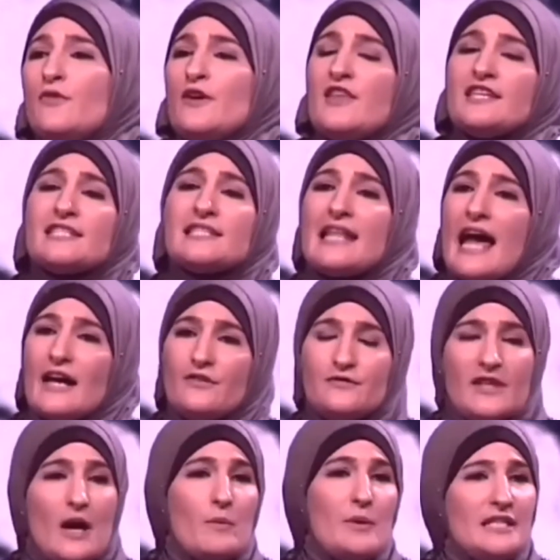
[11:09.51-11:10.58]
for this
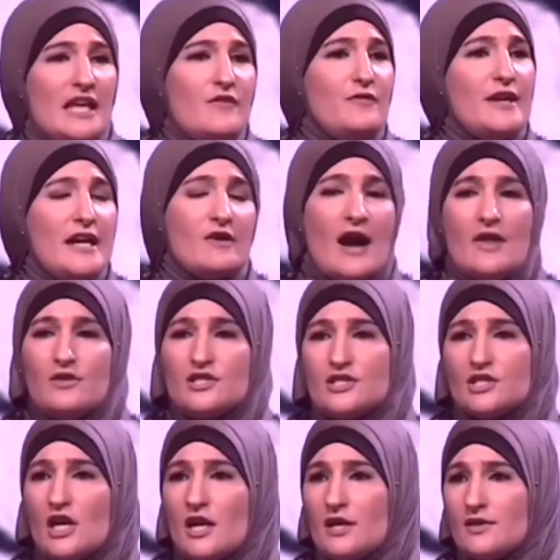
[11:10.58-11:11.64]
life that we live here on
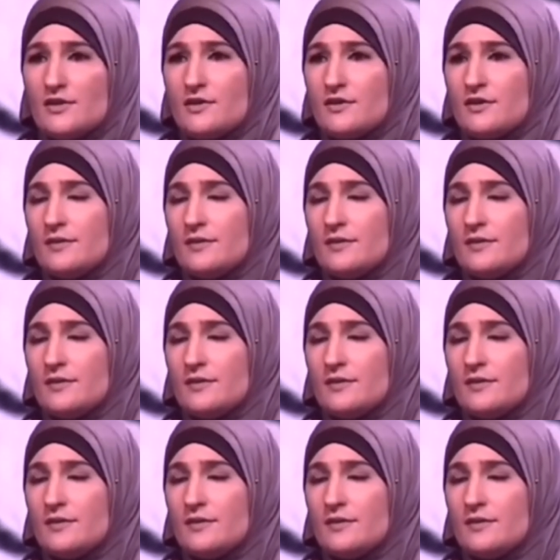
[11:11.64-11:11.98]
this earth.